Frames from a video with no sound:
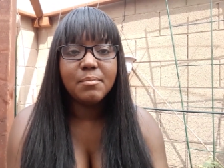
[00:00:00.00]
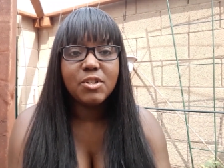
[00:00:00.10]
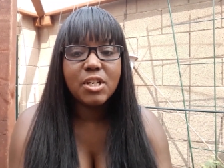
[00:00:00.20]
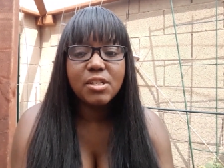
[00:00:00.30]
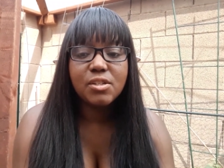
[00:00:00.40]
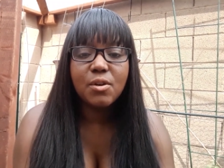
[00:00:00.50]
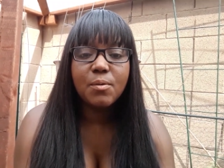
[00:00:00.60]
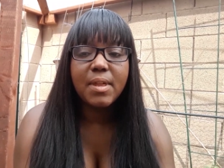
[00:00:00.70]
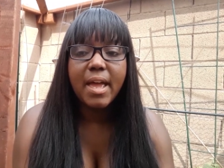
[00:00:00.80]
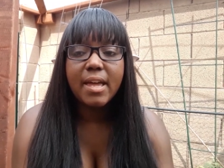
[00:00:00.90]
just
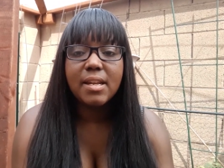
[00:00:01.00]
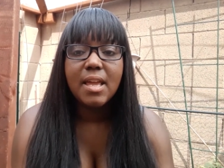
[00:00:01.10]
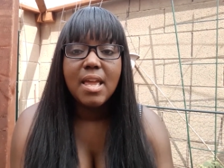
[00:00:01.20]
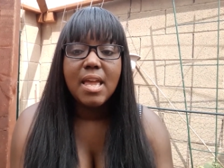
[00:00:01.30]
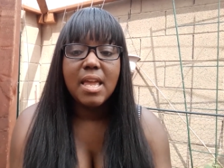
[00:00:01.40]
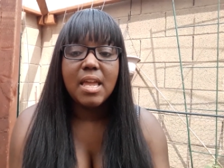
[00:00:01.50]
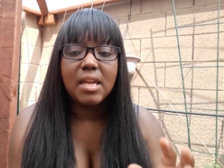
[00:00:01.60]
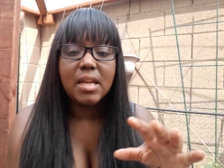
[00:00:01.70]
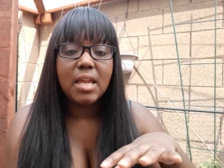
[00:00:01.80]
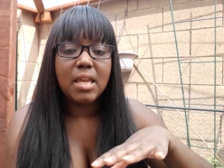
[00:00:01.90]
so that
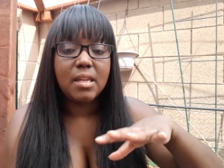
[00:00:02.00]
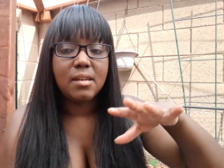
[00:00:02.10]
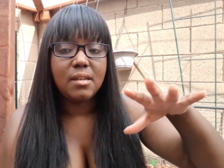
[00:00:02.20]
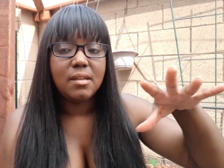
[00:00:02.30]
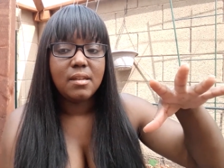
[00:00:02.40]
it can